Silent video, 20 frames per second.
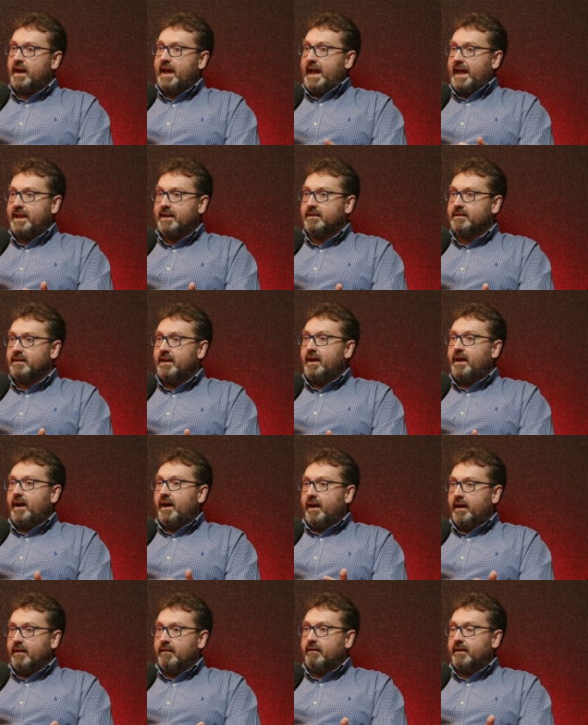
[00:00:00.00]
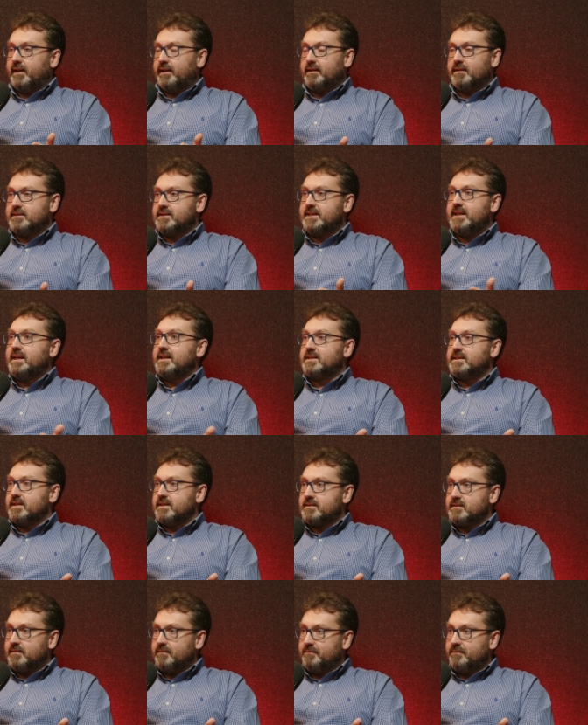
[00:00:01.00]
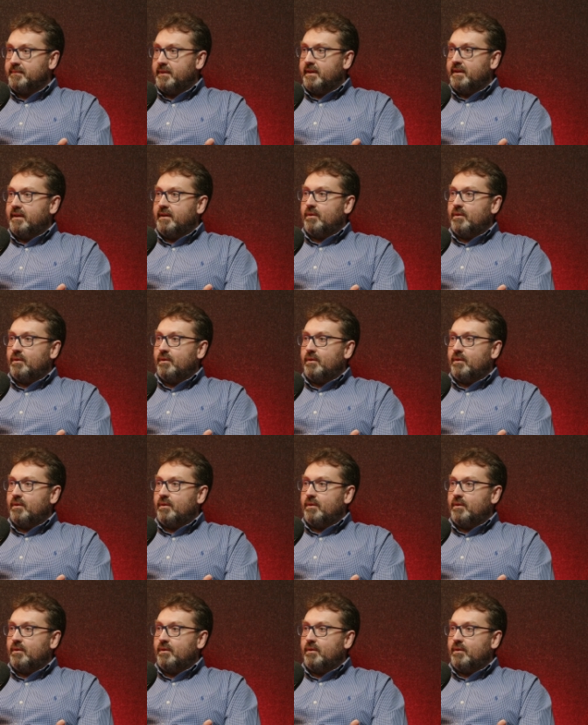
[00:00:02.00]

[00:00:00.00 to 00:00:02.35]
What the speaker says: and unlike a tiered system